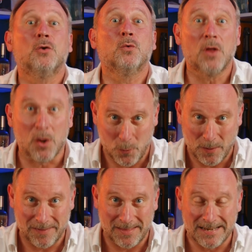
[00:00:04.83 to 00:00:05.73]
you'll know
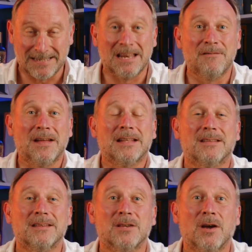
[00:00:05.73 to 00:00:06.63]
that it's an event
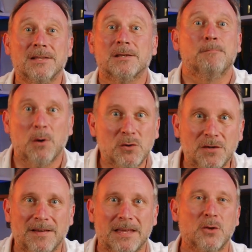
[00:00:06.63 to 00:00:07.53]
designed to motivate